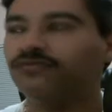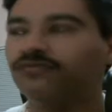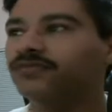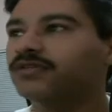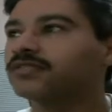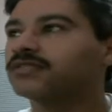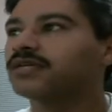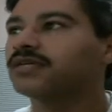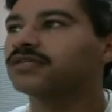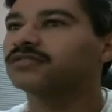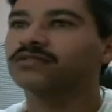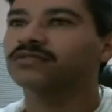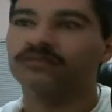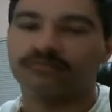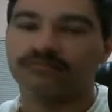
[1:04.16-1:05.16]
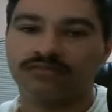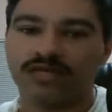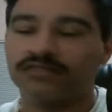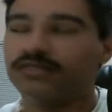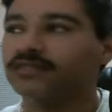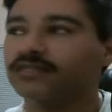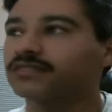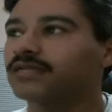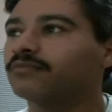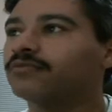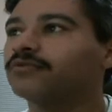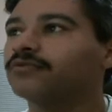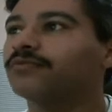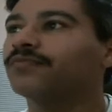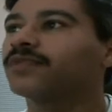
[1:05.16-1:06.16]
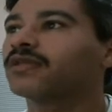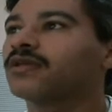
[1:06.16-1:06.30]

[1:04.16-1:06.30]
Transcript: for this as an example.